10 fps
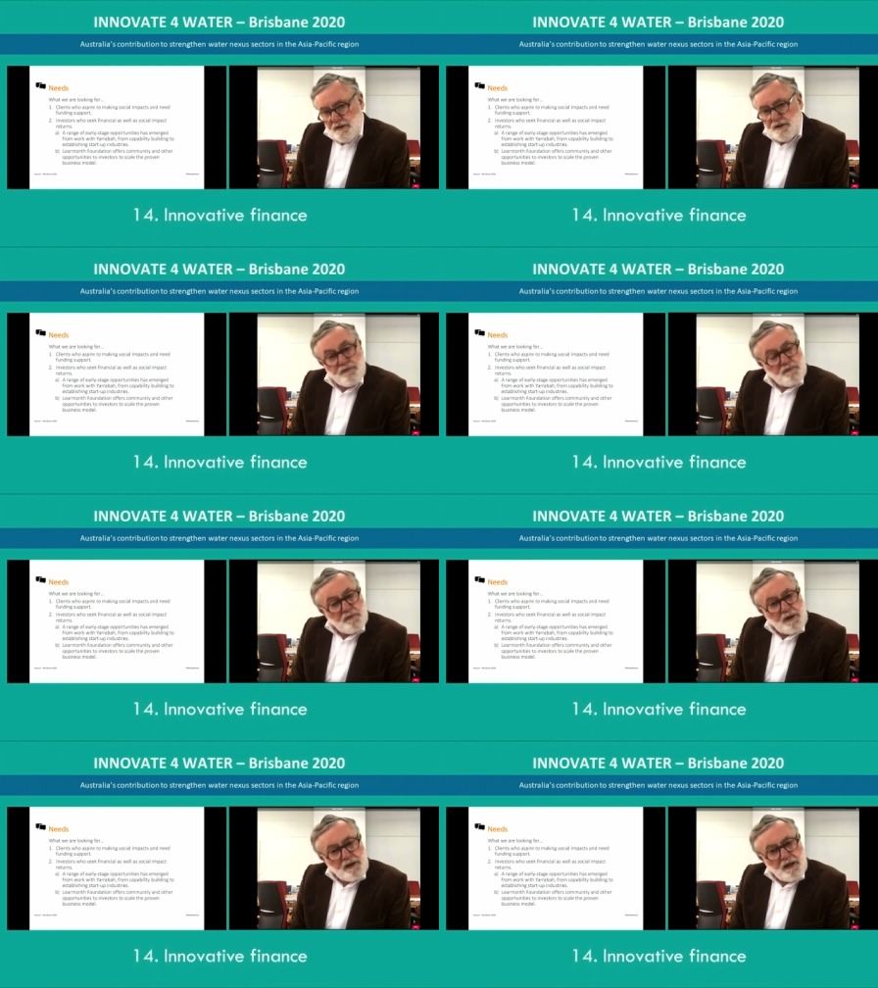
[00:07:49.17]
So
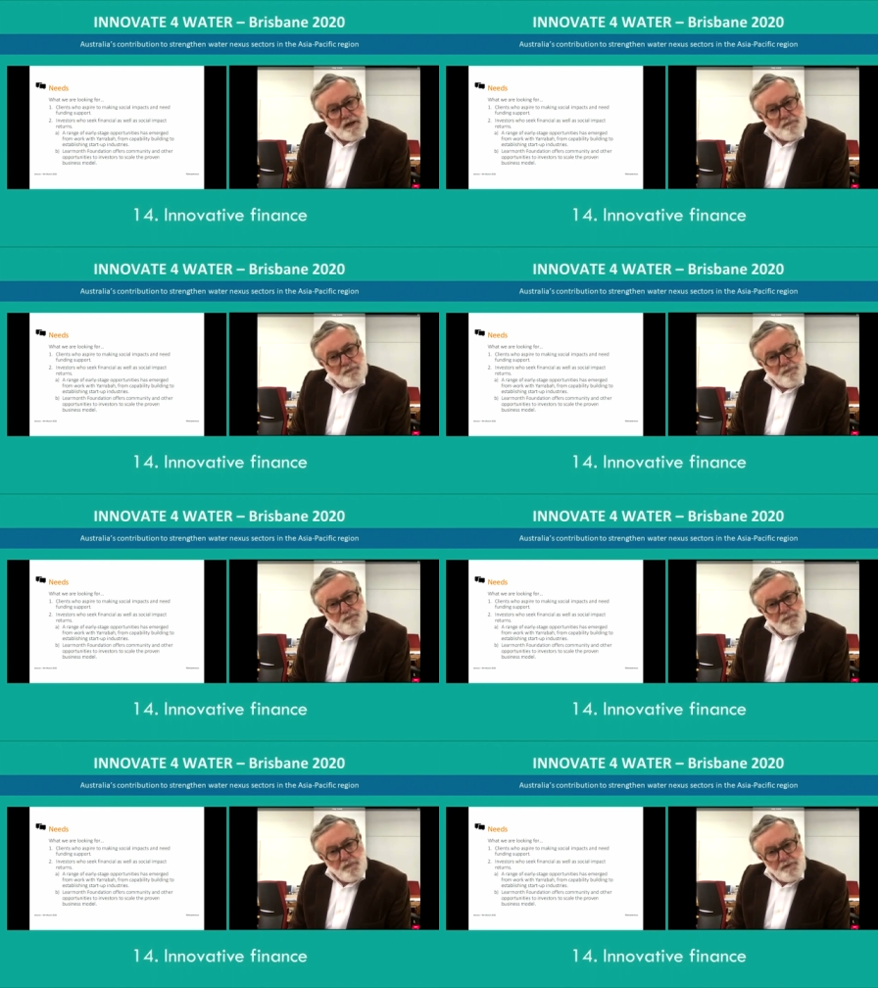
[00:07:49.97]

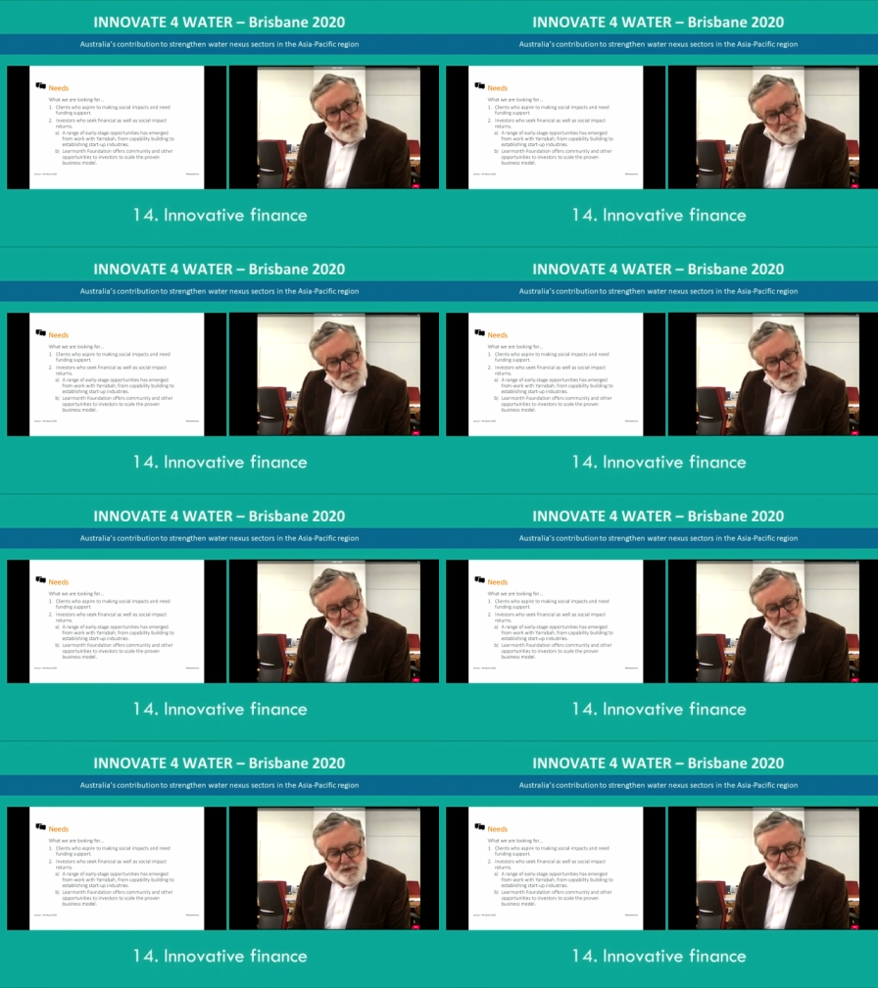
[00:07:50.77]
if there are any
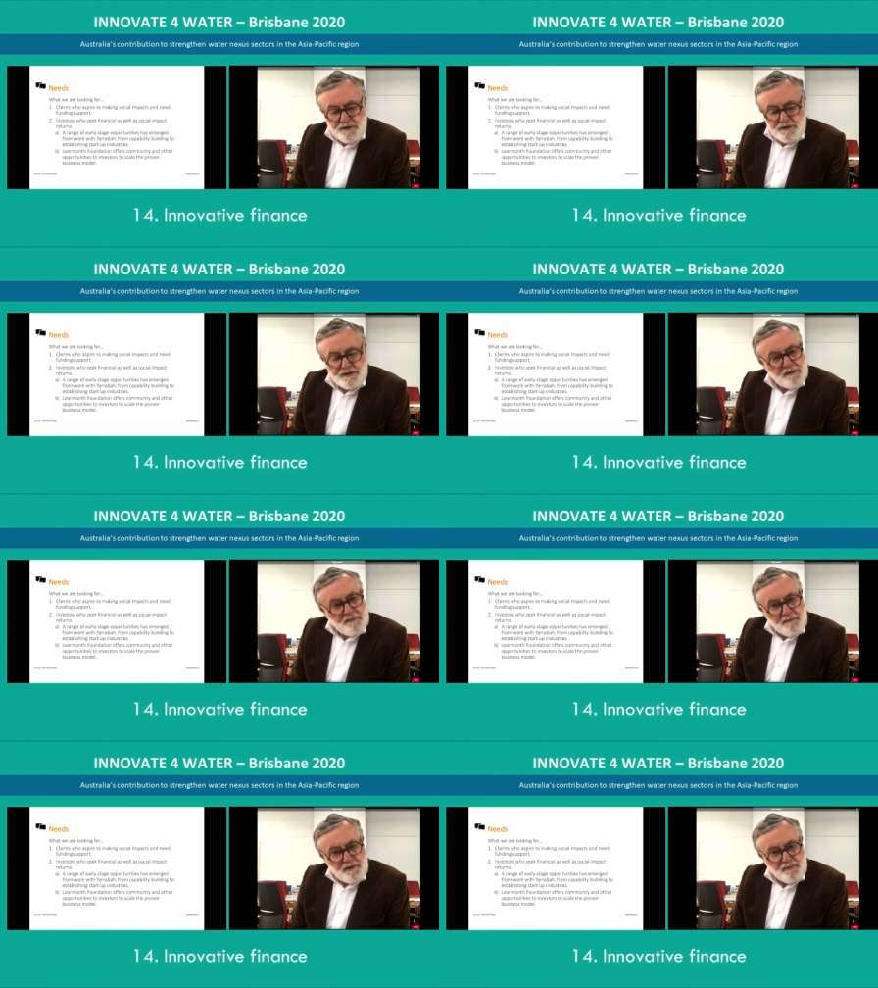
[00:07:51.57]
further questions, I'm
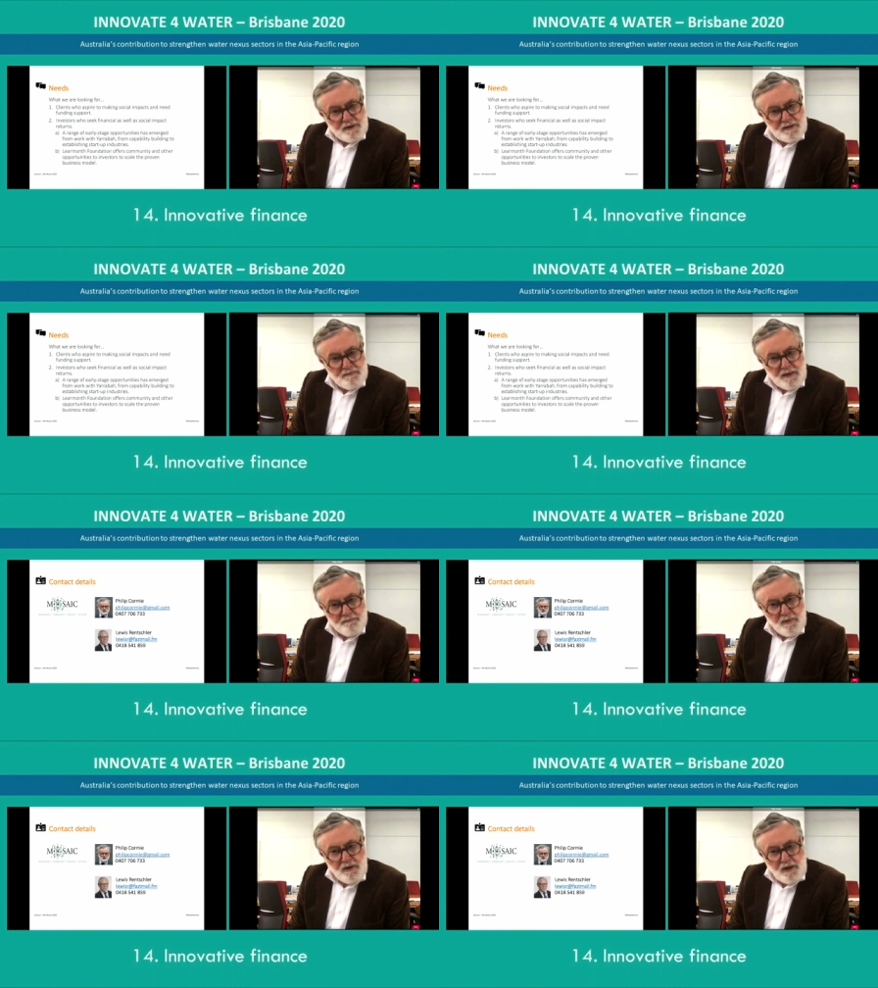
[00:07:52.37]
happy to pick them up
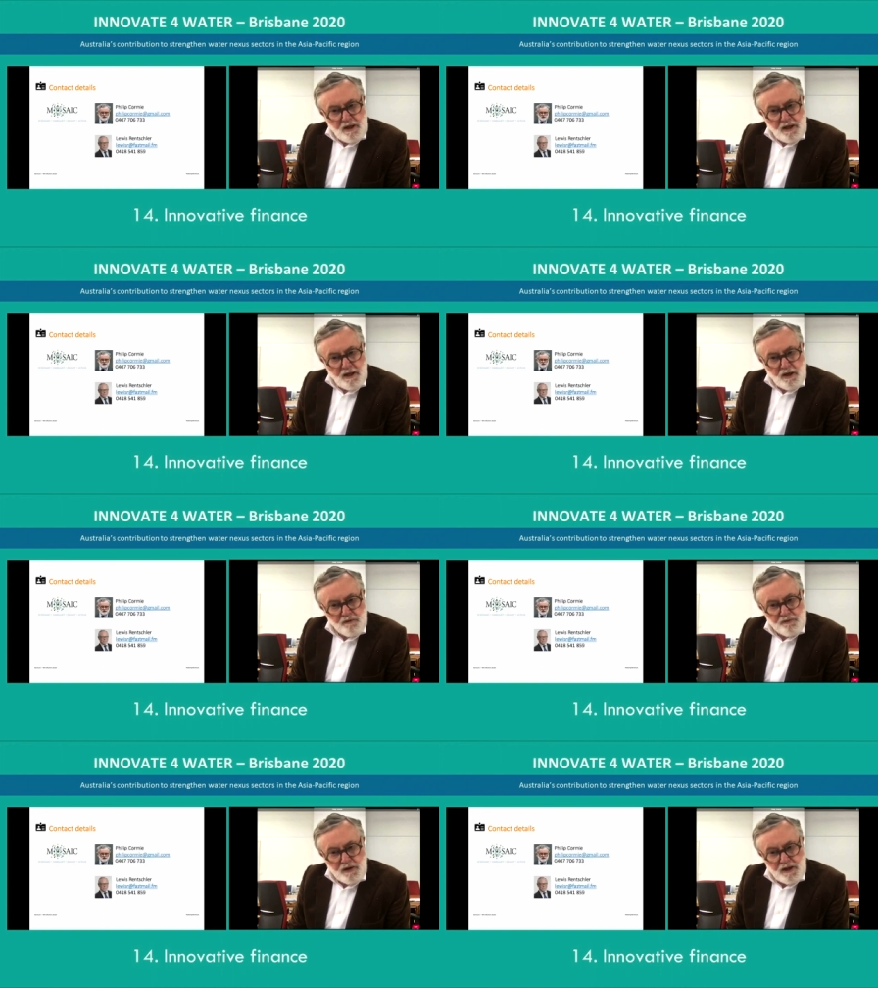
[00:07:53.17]

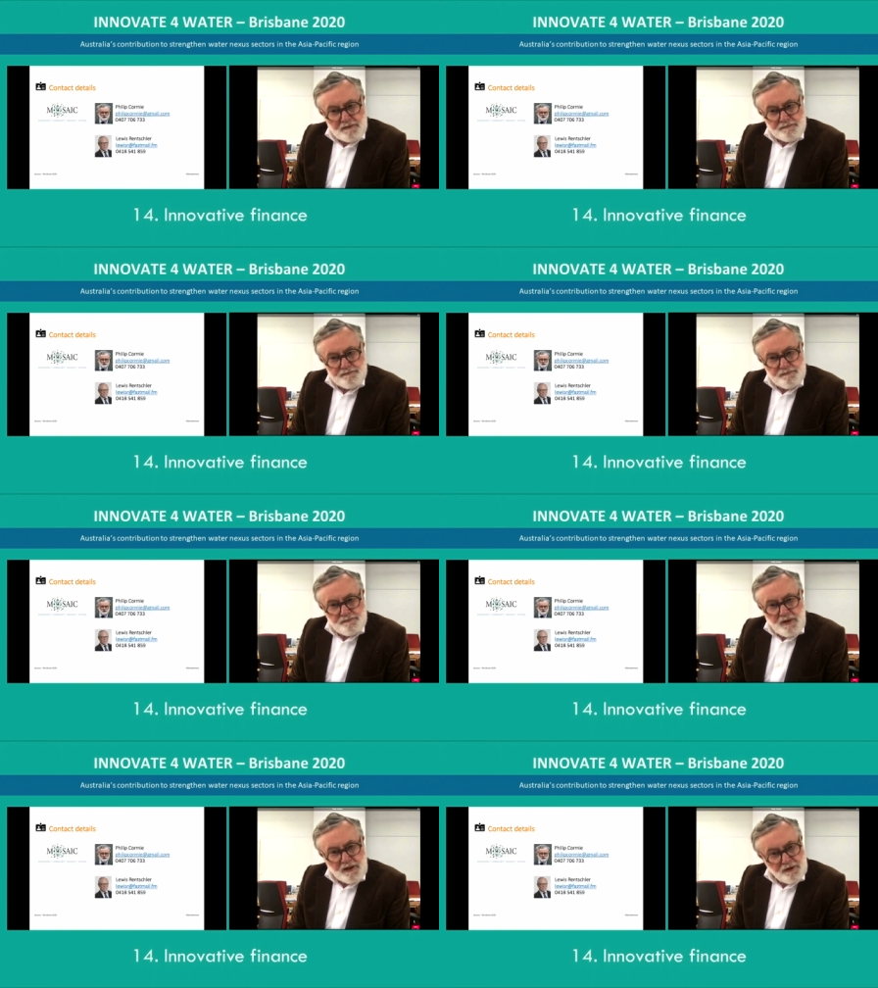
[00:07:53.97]
offline.
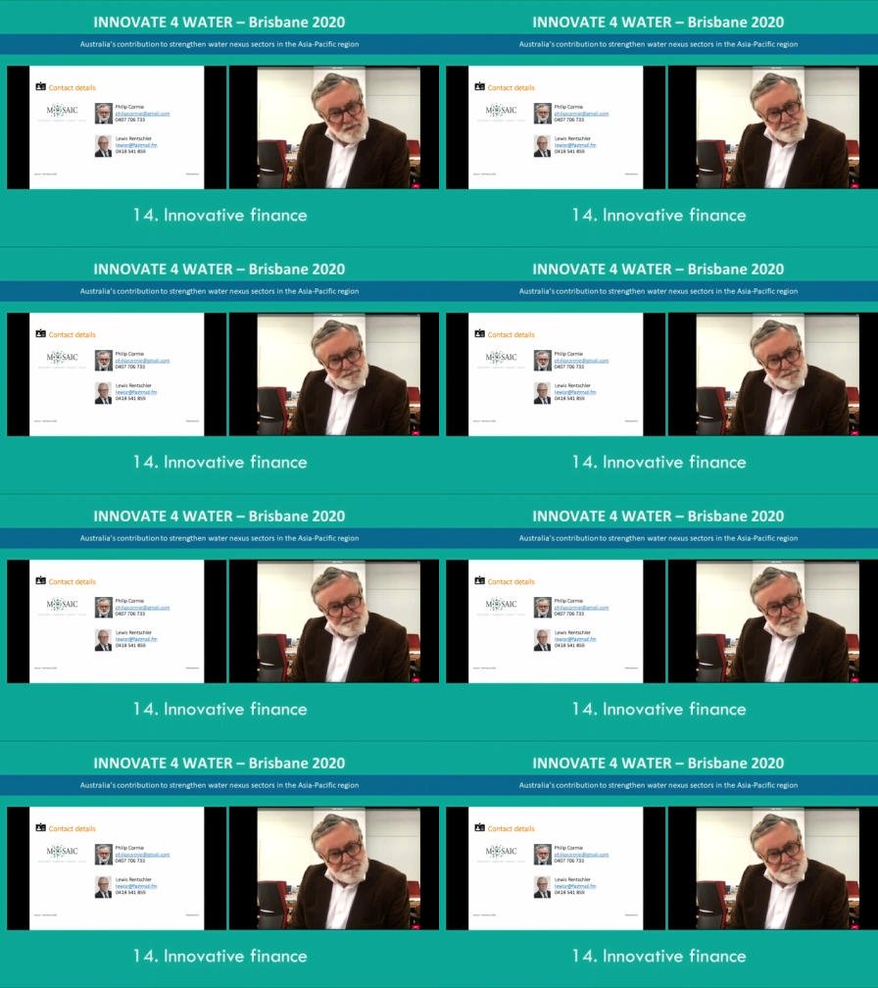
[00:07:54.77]
Thank you.